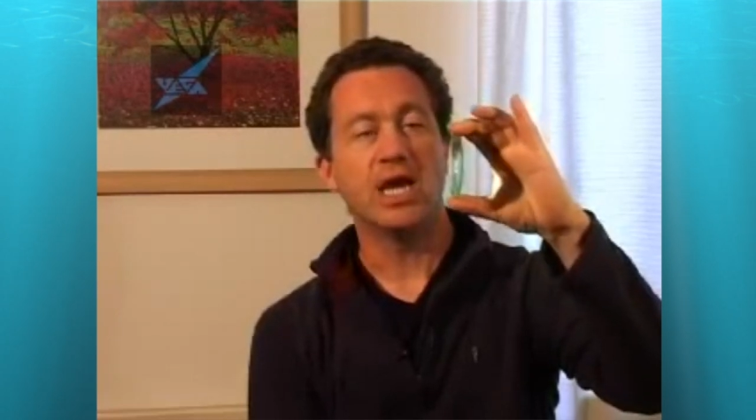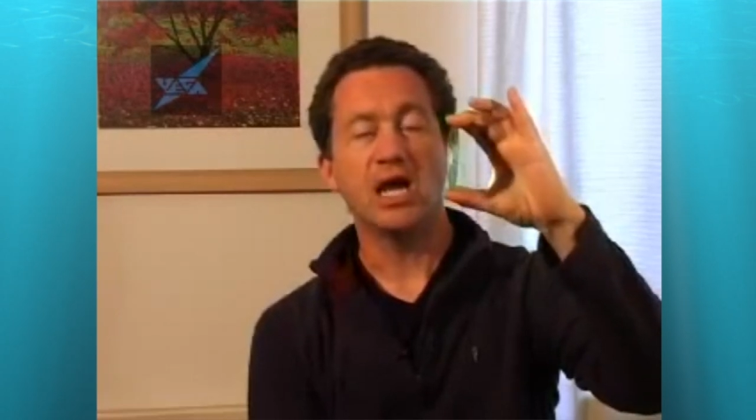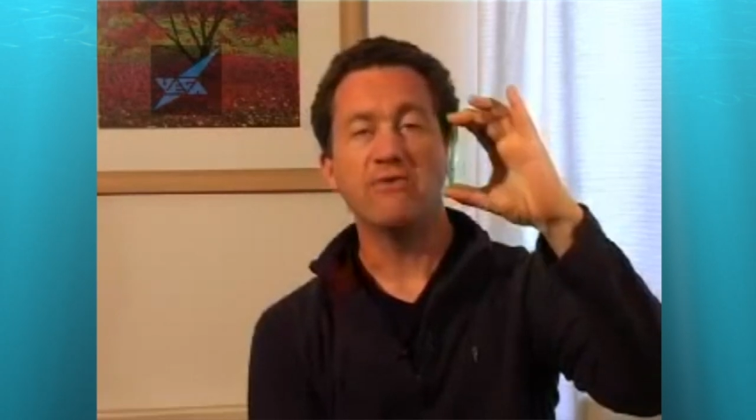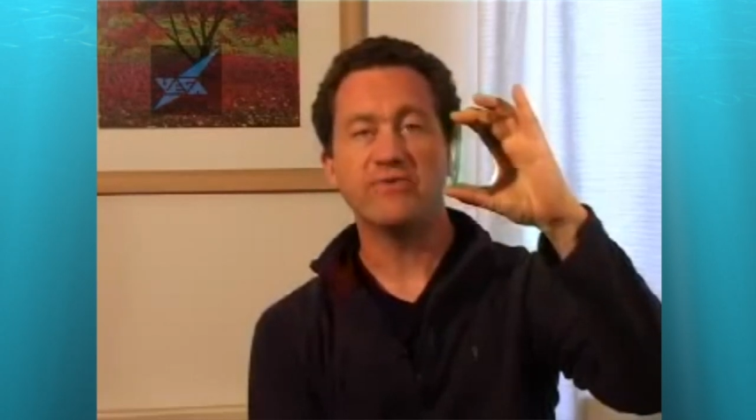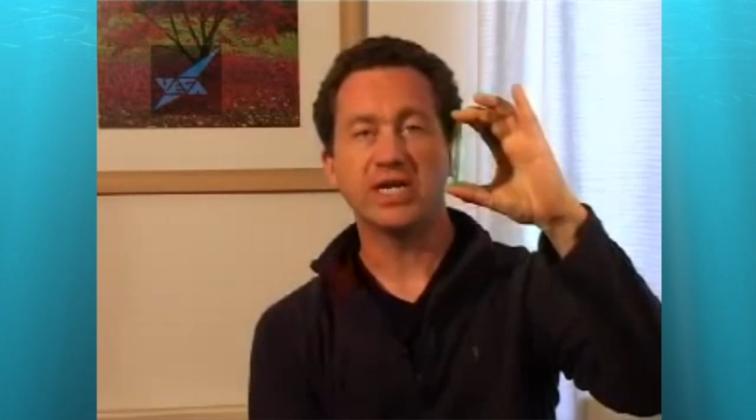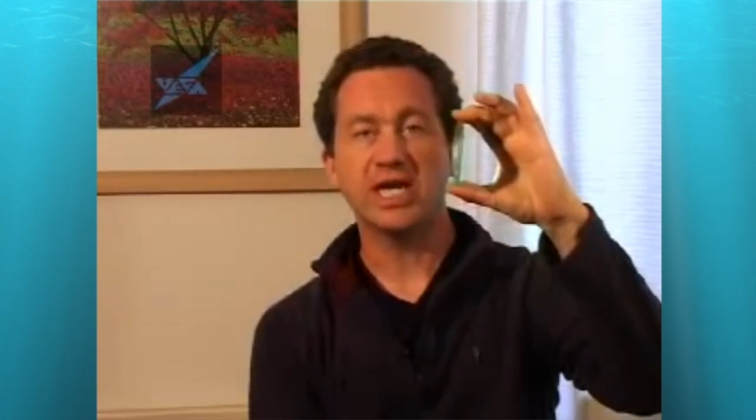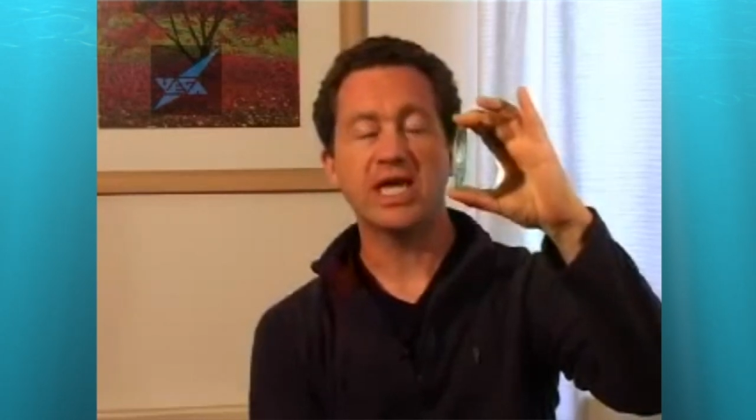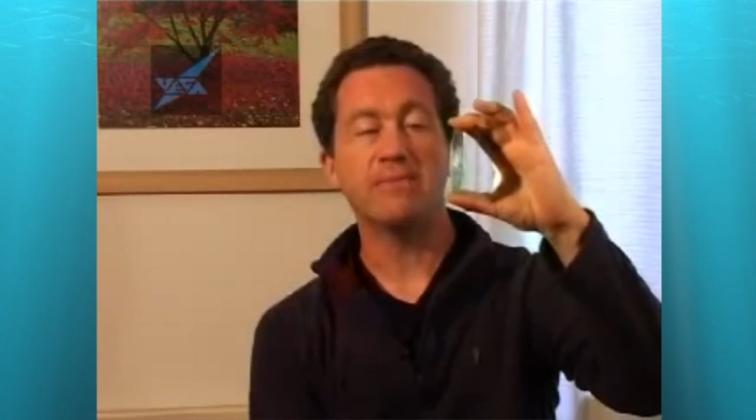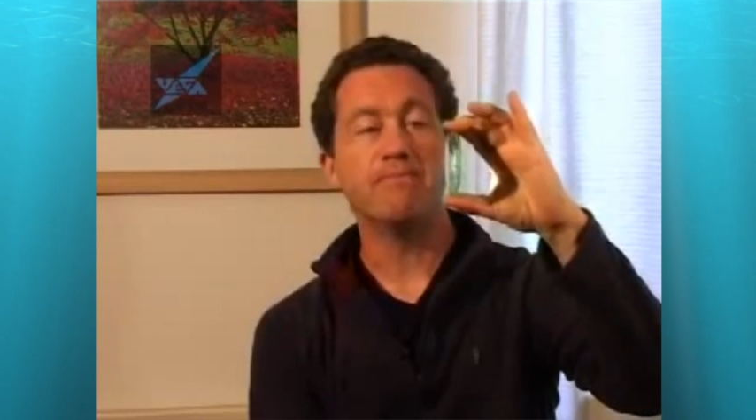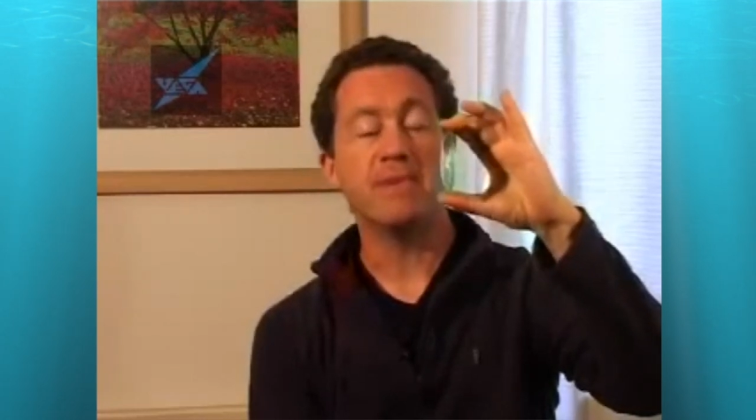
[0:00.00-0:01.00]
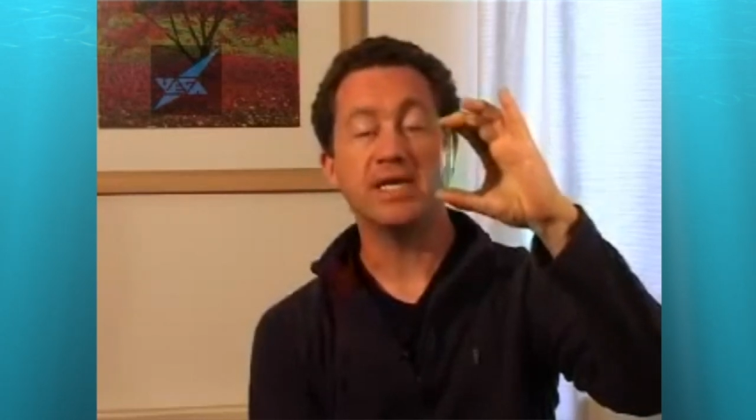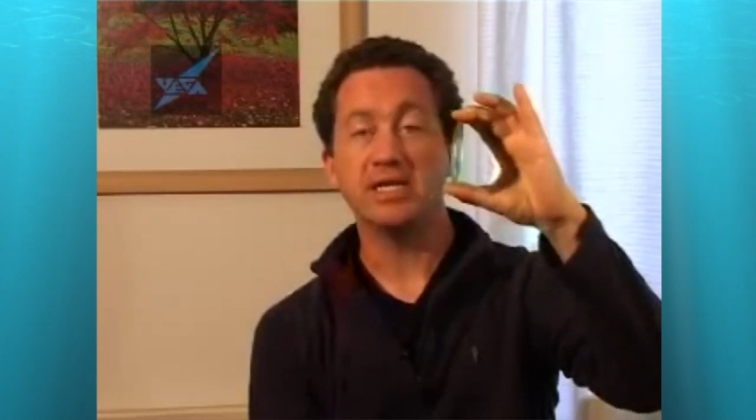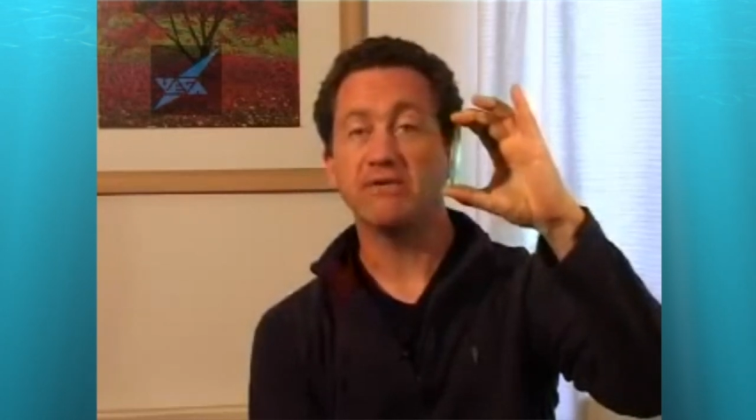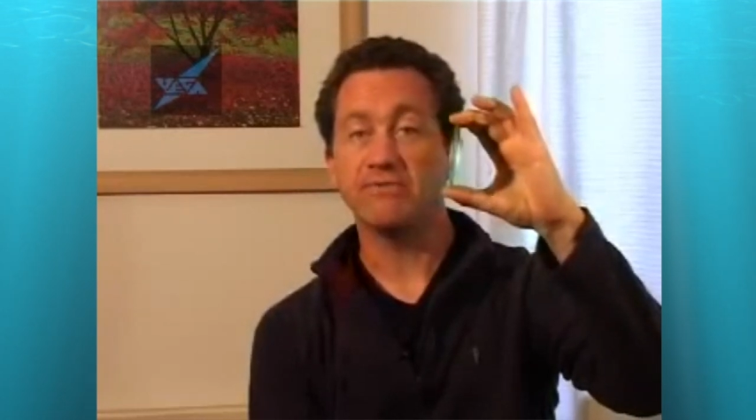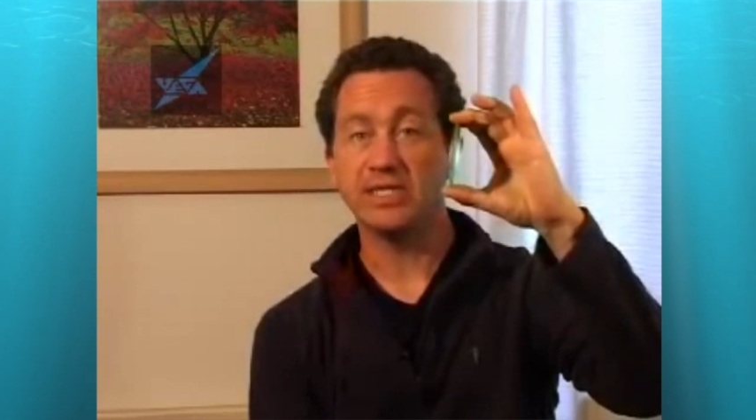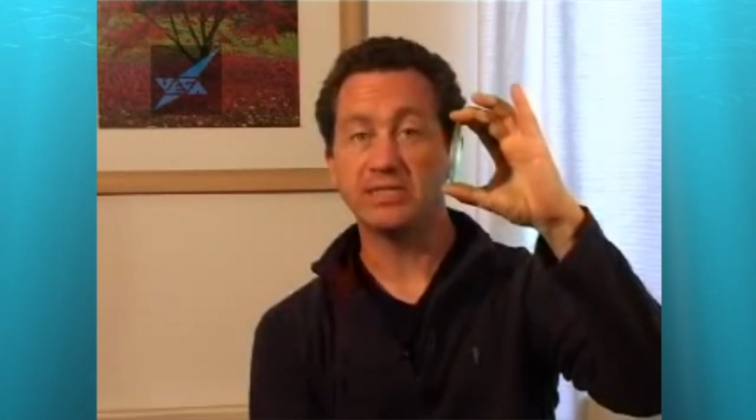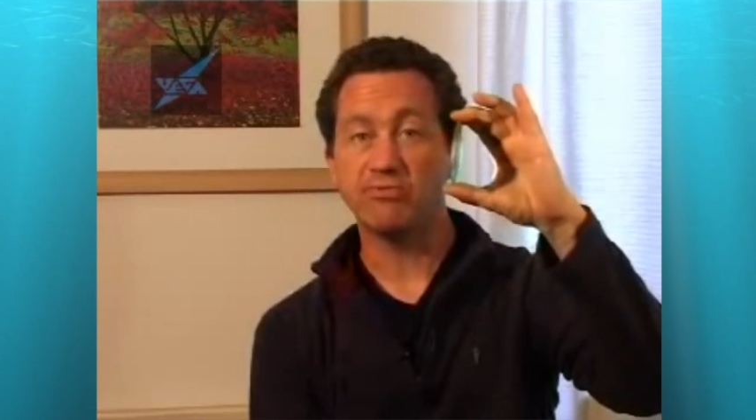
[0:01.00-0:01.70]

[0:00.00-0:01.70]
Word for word: overcame many of these